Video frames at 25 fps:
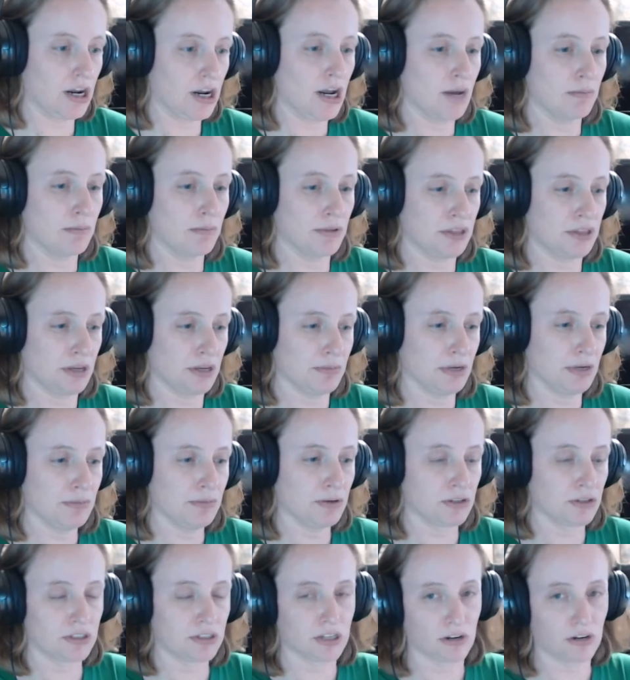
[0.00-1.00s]
but the amiibo
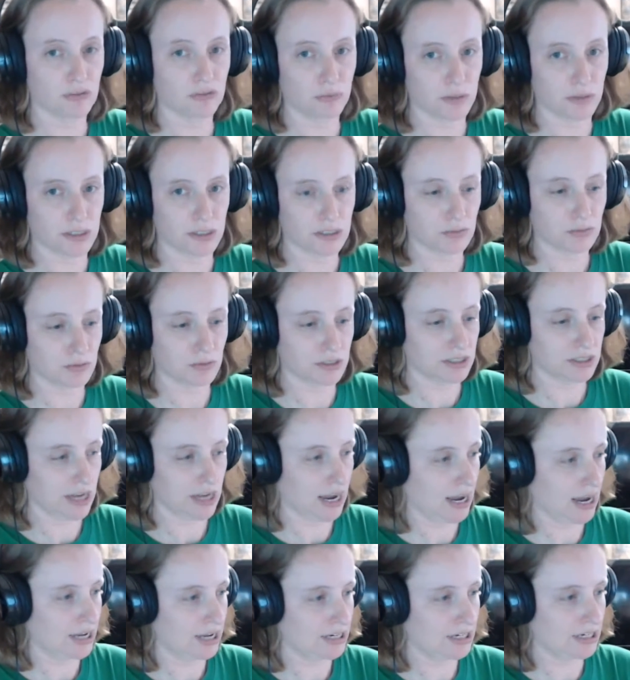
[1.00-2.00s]
stuff was was
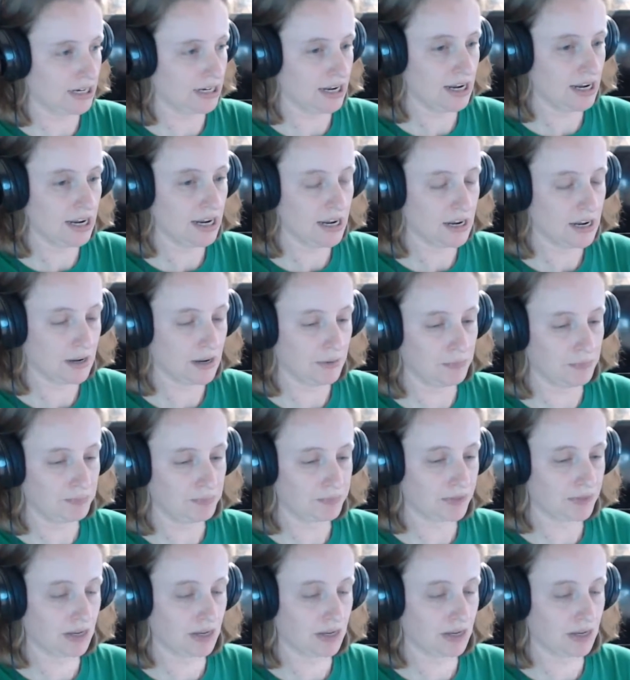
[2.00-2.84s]
added in,